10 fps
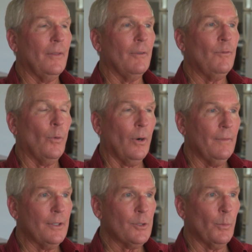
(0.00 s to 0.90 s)
The four
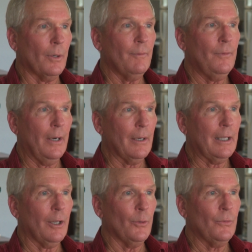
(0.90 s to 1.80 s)
of us were fairly
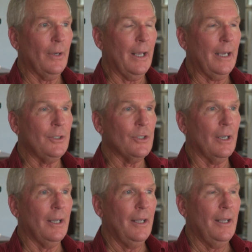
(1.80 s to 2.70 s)
close in age,
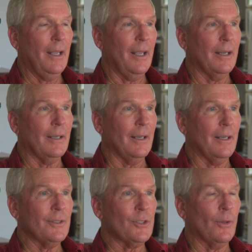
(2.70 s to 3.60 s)
and, and
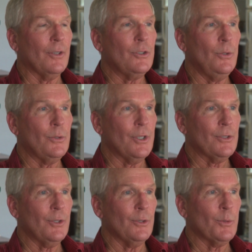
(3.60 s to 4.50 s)
uh, so the two
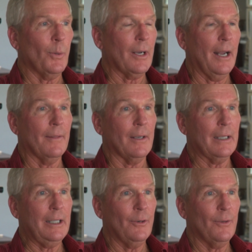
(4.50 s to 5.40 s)
sisters were kind of the
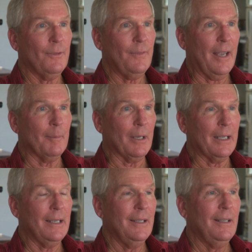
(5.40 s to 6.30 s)
leader of the
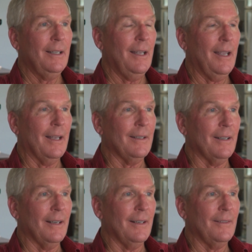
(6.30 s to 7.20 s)
family, and
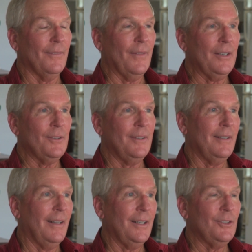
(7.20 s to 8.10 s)
uh, they'd,
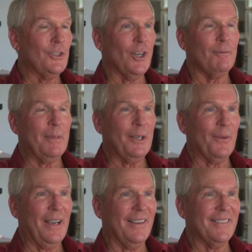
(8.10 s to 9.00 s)
they'd shove me
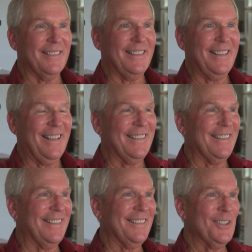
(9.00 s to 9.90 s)
around and,
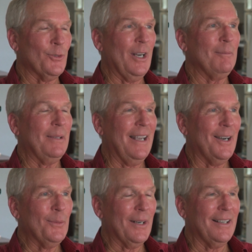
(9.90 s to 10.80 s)
and uh, straighten me
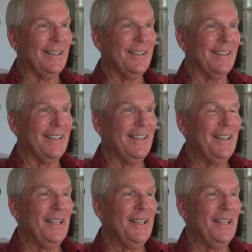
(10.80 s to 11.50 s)
out when I needed it.